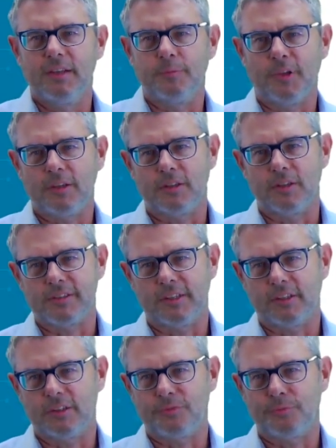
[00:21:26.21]
because a
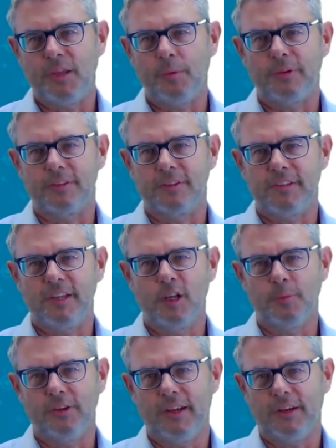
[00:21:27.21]
lot of people in the single
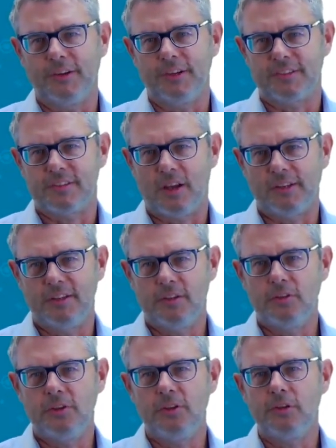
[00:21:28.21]
mode area started
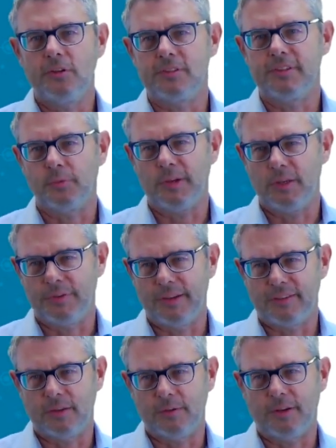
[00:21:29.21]
to use that
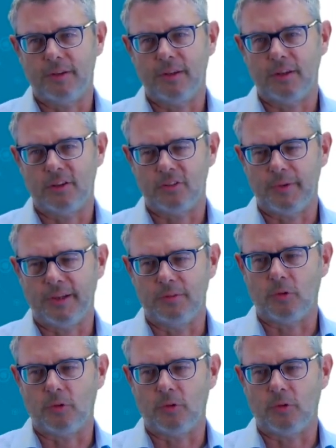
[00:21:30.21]
wavelength as well,